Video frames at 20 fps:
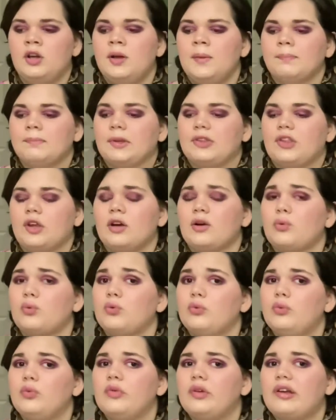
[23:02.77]
But they're
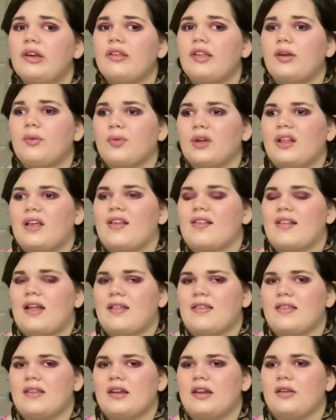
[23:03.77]
really, really
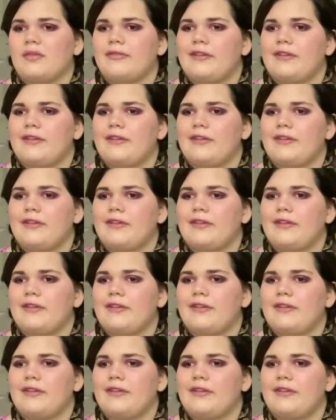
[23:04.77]
sensitive